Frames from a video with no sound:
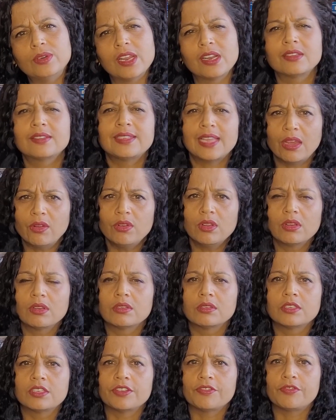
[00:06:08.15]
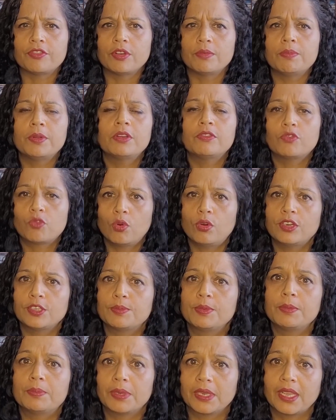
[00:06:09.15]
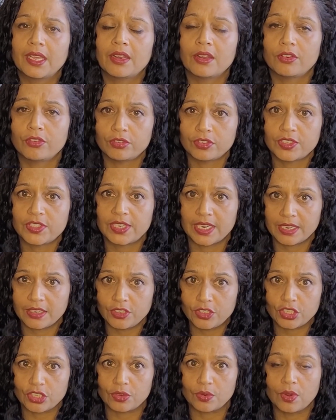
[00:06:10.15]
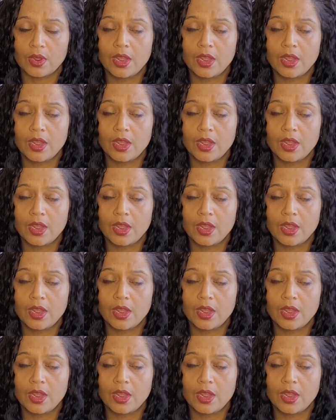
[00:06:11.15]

It'll sound a little different, but of course people can understand you.